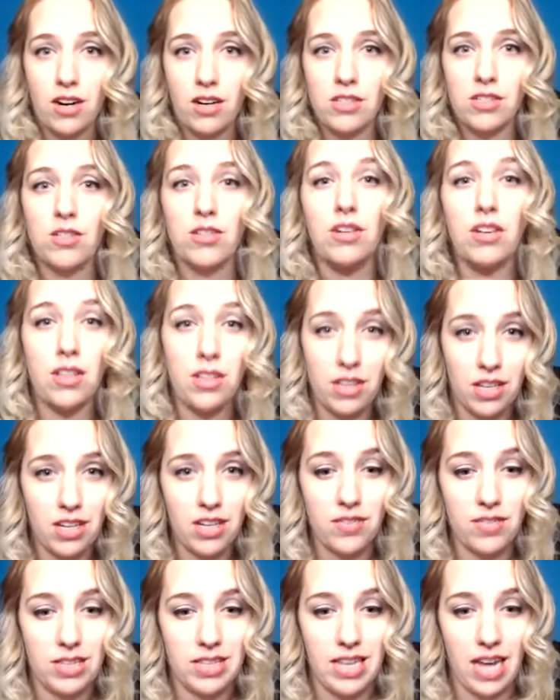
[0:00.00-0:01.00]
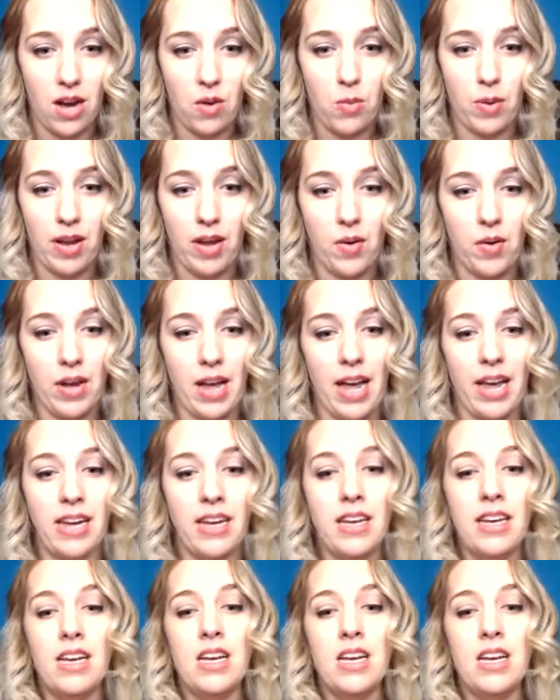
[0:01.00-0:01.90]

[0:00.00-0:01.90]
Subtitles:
So you can think of it that way, okay?